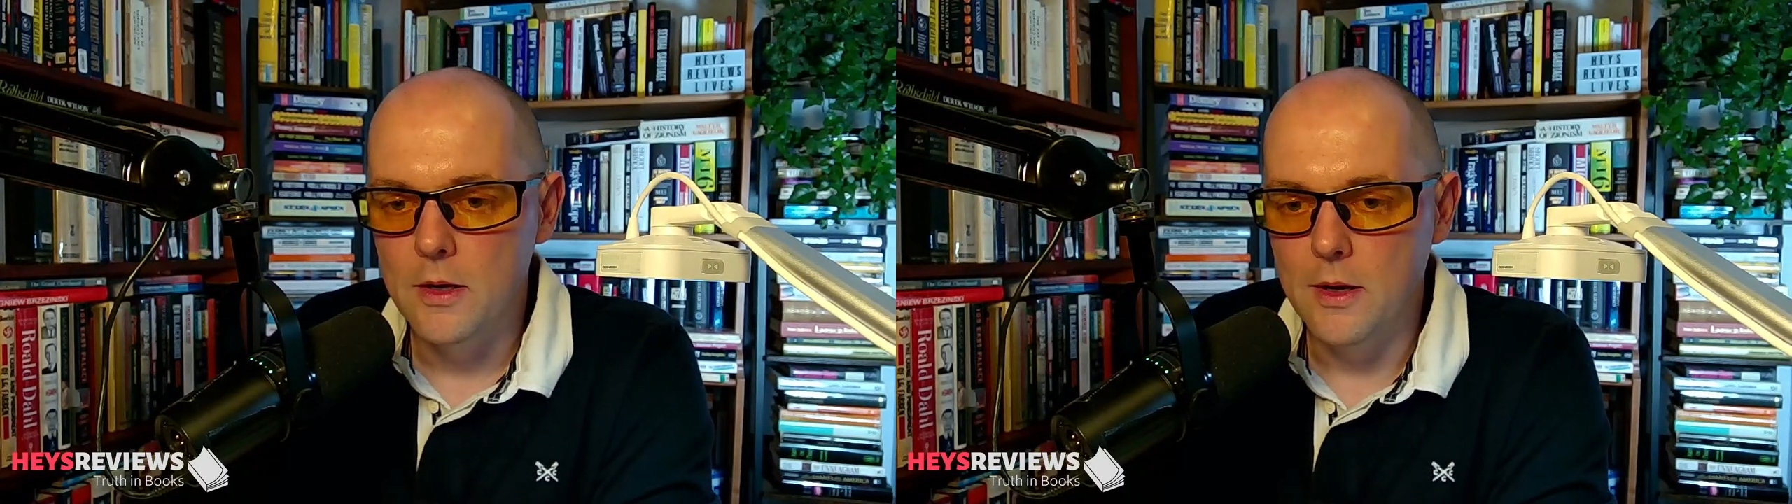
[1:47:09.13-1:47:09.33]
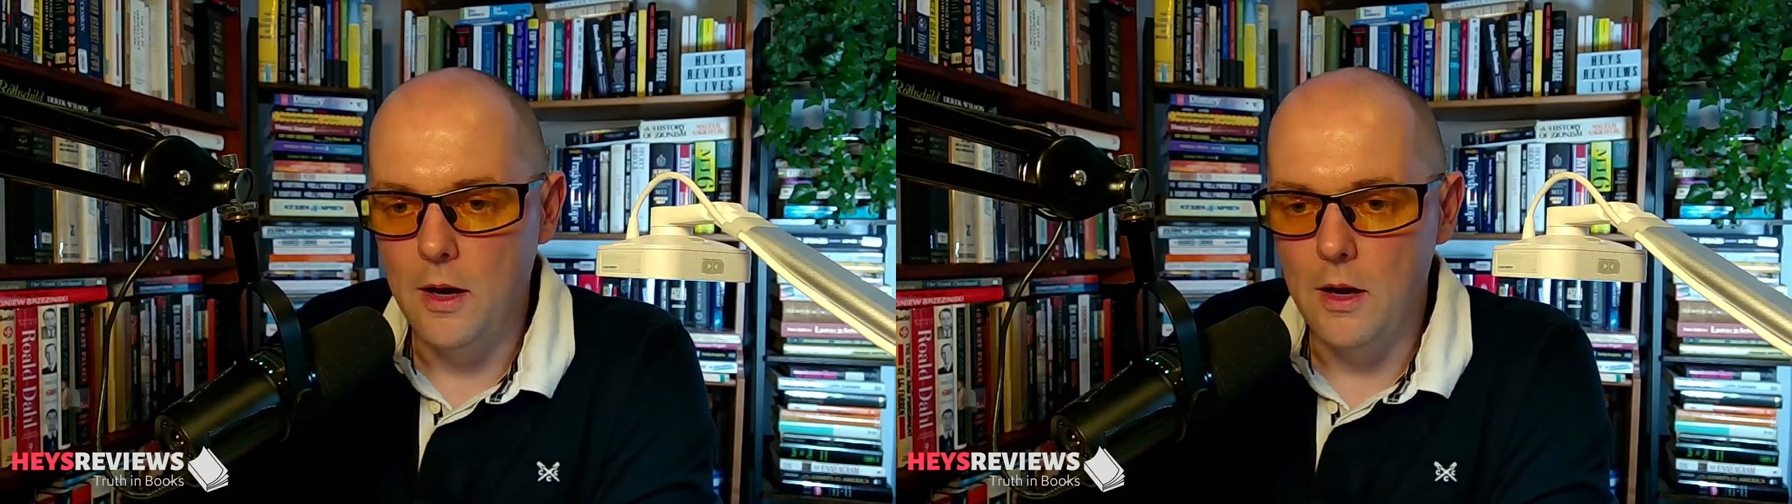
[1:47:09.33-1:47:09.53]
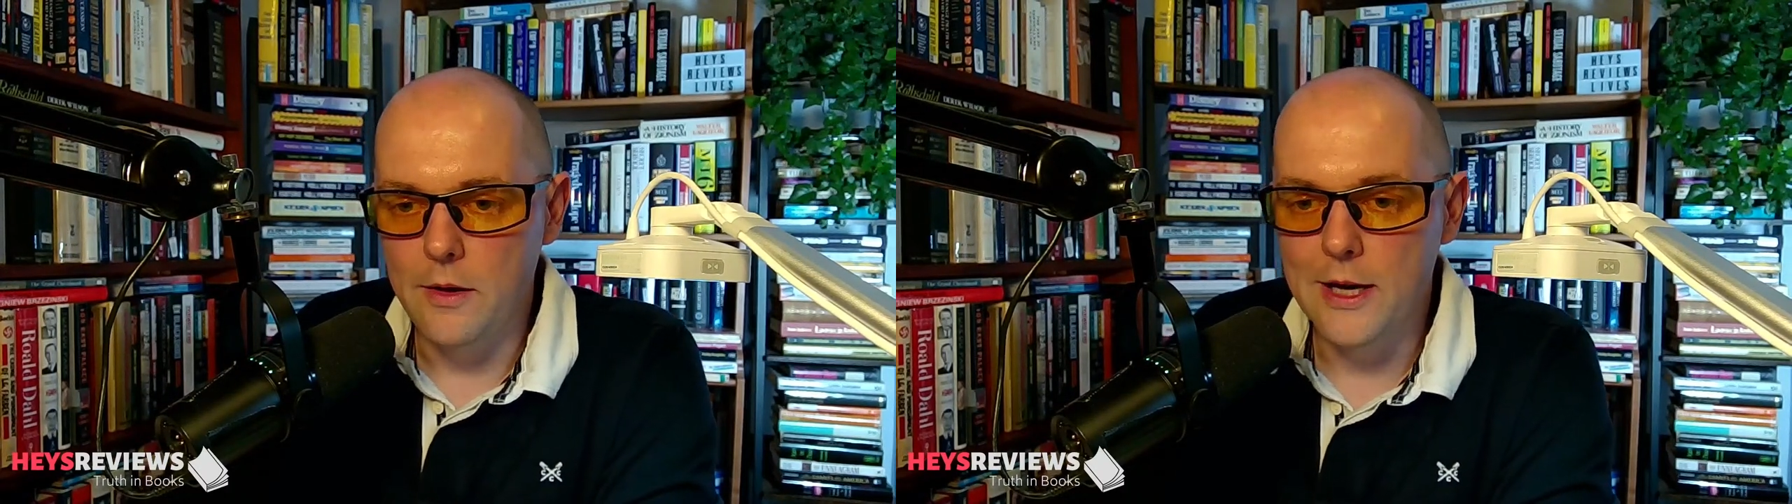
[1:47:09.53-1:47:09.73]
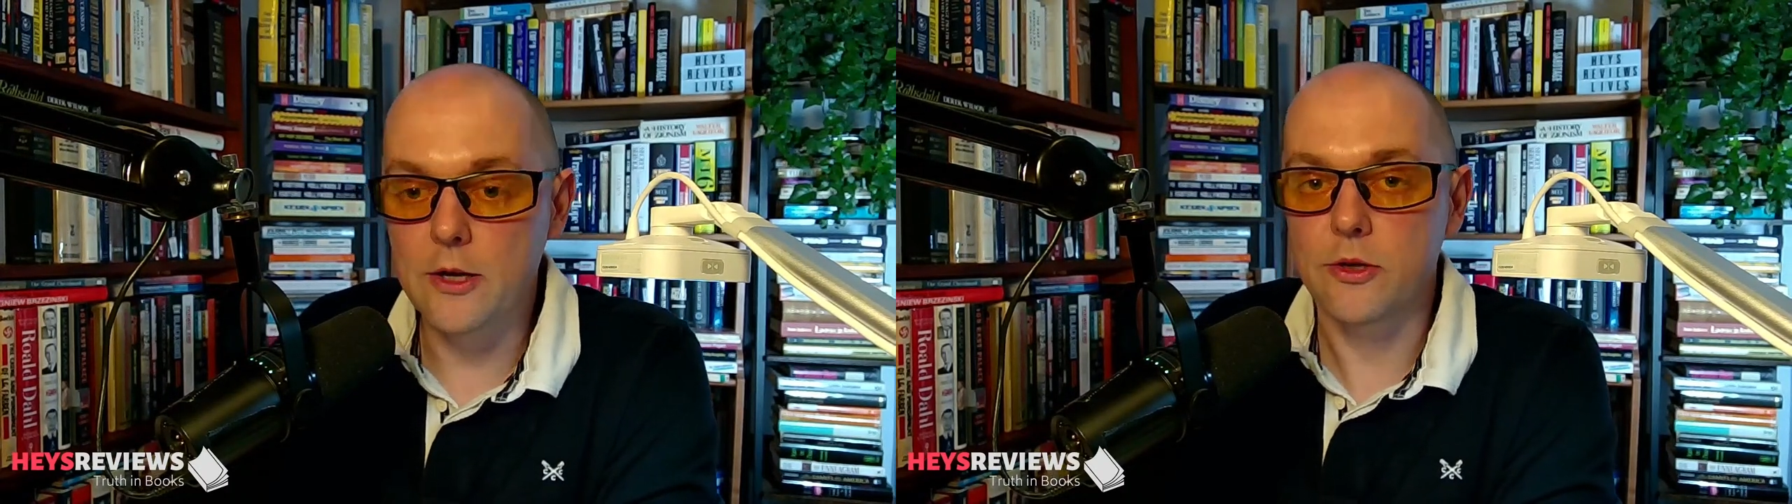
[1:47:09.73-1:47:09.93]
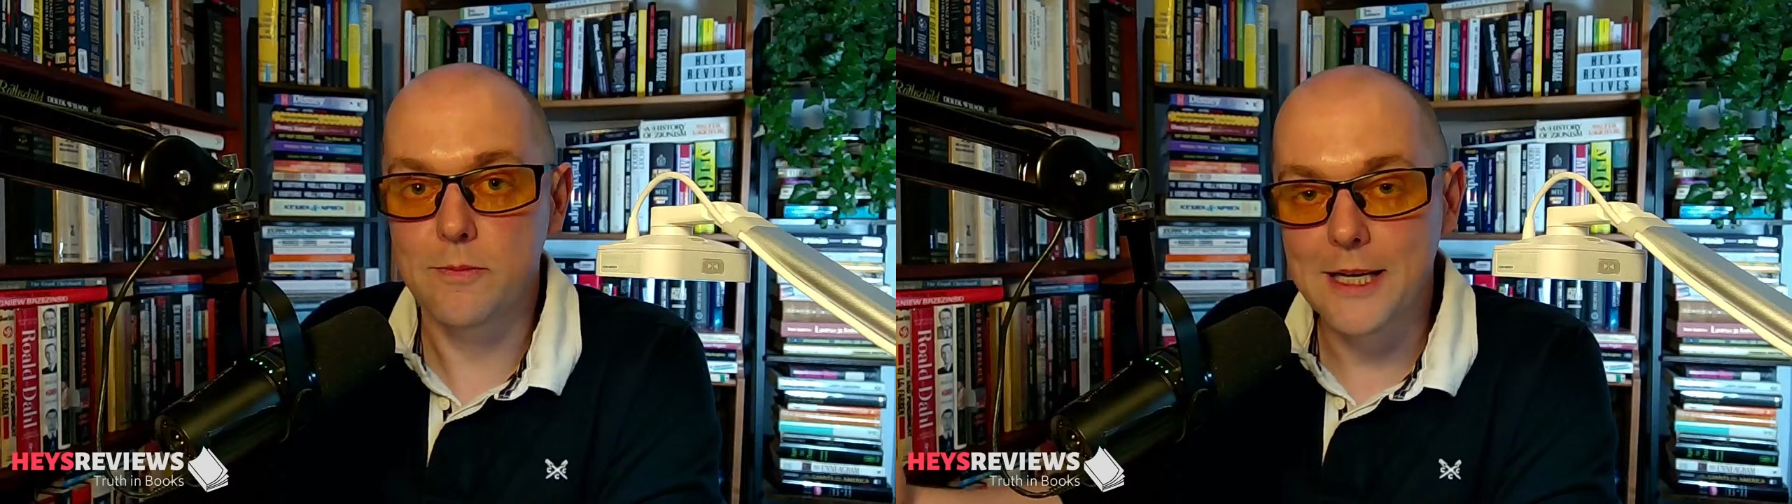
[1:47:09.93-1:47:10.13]
And that
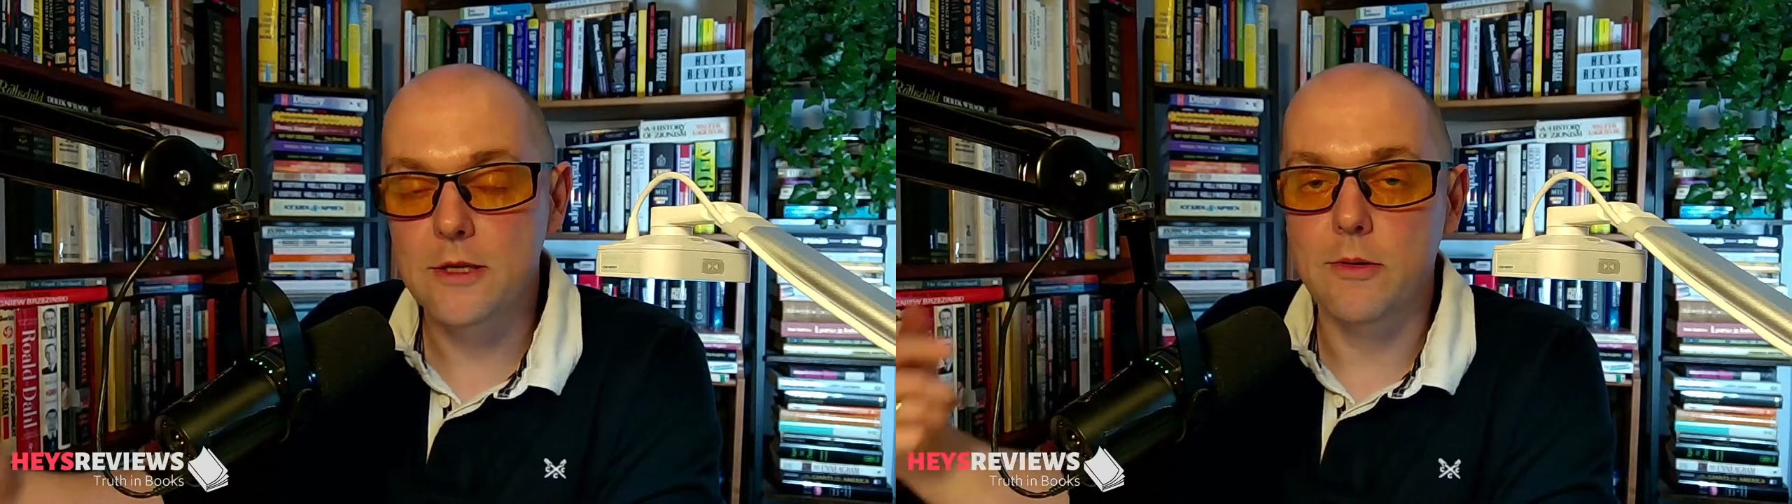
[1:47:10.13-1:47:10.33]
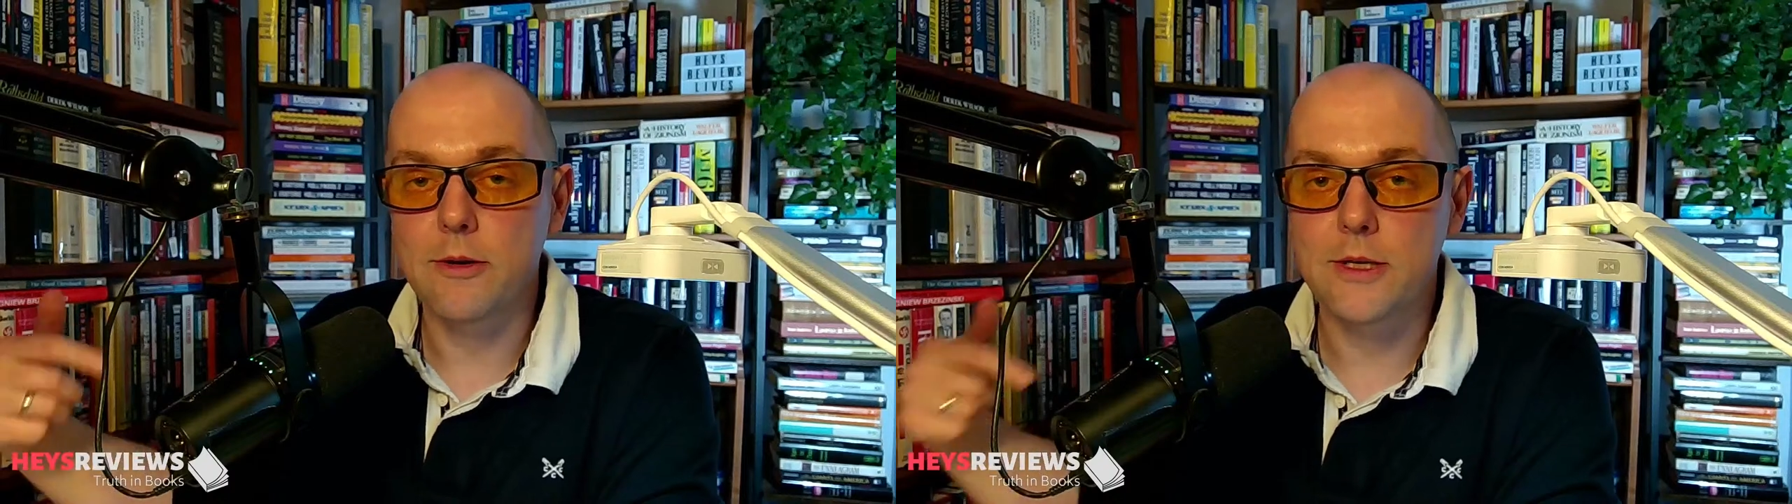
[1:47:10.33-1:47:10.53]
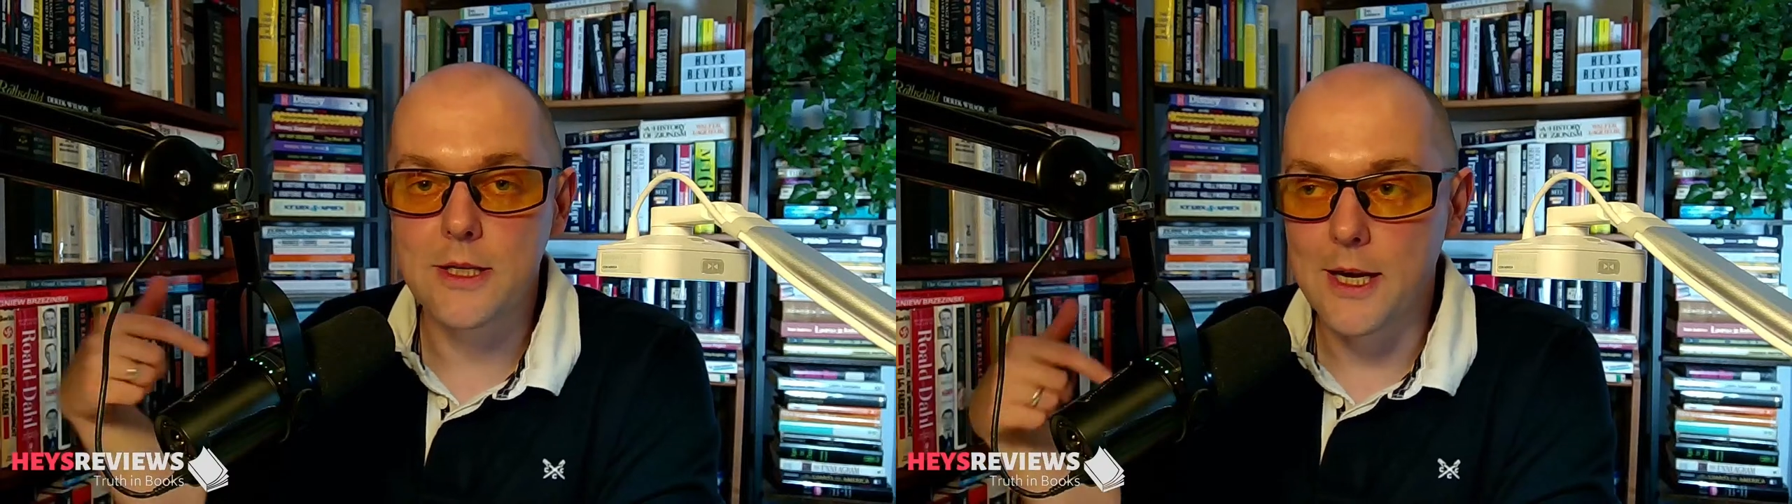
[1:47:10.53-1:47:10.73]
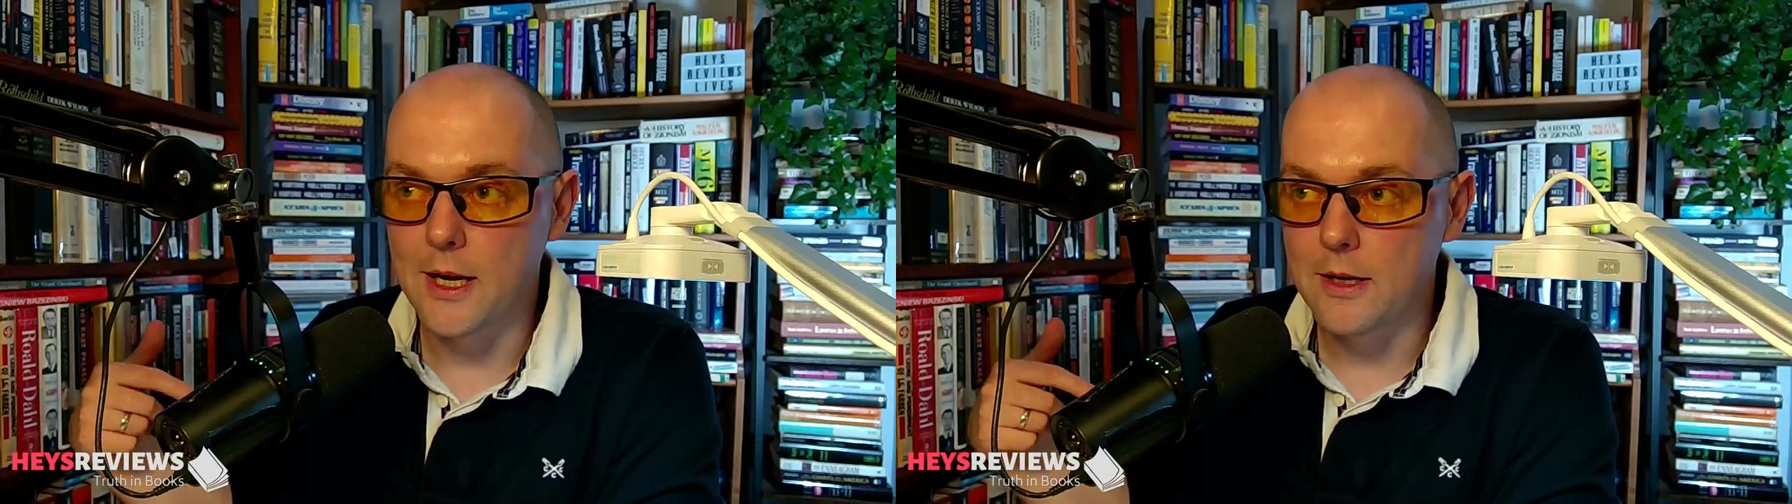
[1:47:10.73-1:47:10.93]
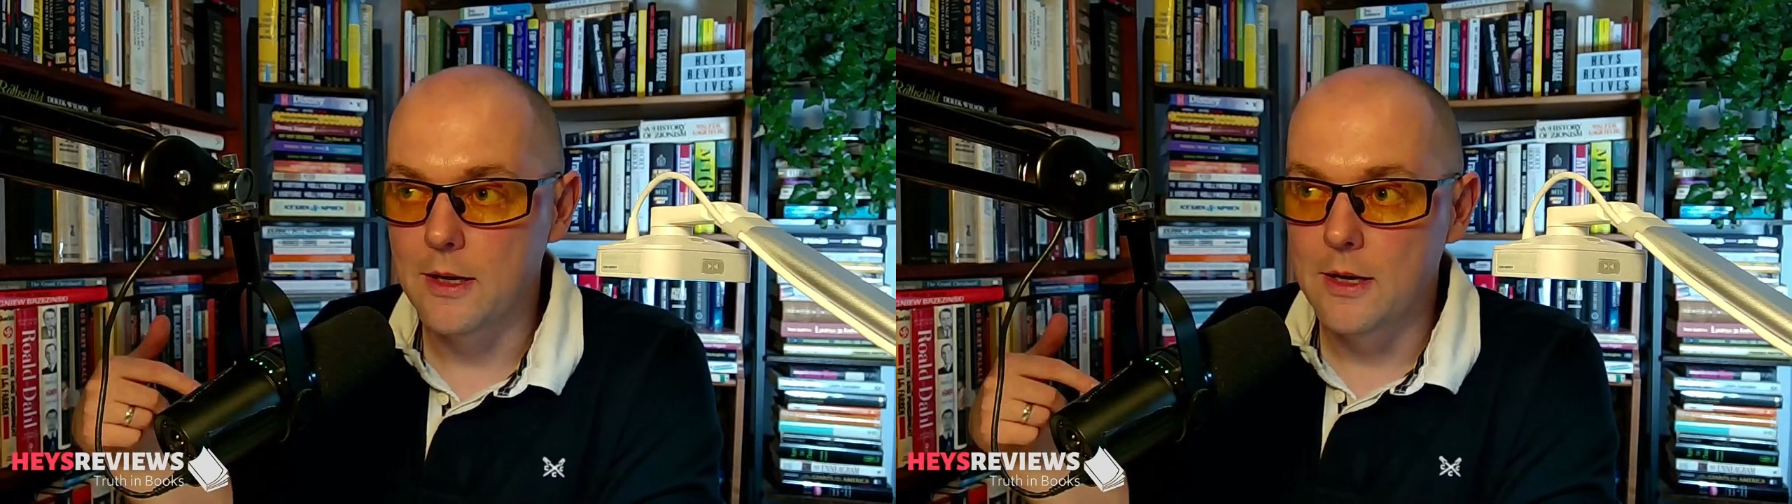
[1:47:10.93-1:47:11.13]
goes back to what I was
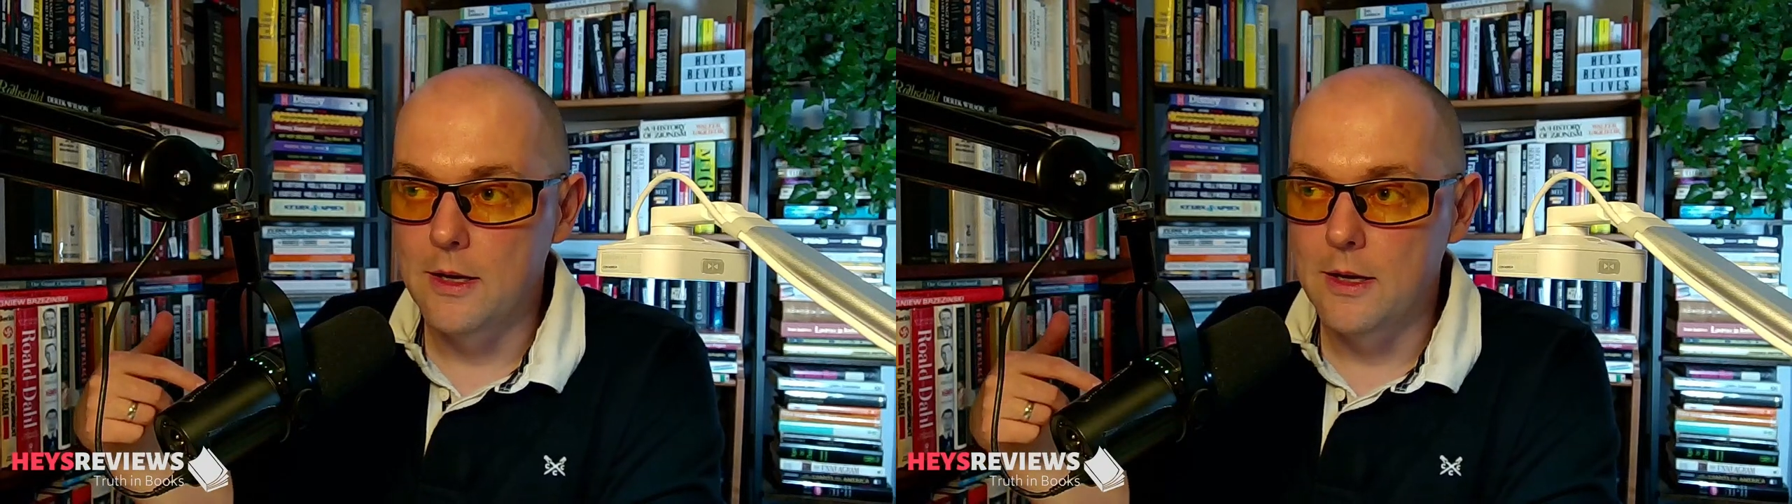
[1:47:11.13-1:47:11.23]
saying